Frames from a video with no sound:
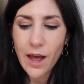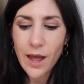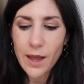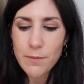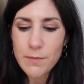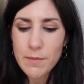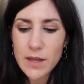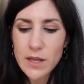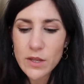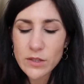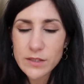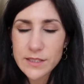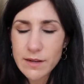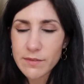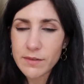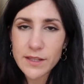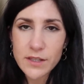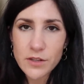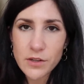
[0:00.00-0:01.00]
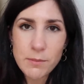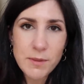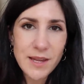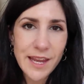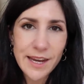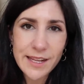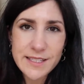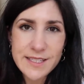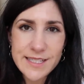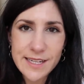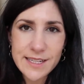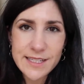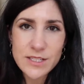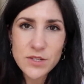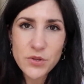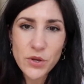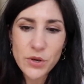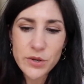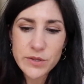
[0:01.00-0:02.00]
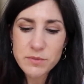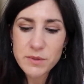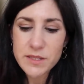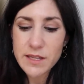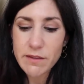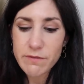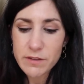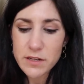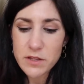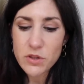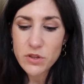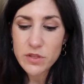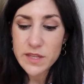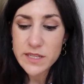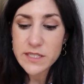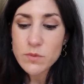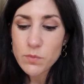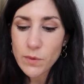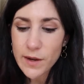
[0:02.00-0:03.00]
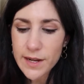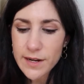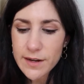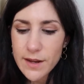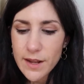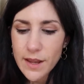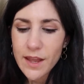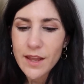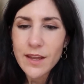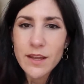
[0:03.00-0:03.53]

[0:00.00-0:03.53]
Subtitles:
I'm definitely going to be getting stuck into those once I finish this one.